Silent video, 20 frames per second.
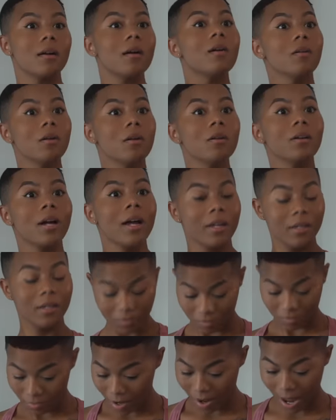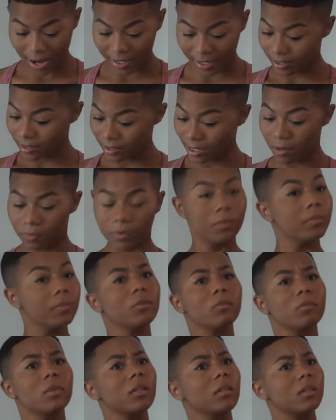Oh, okay. Well, I guess I won't
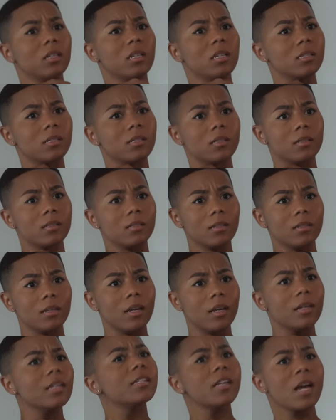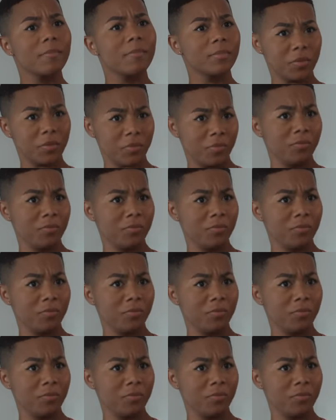be wearing this anytime soon.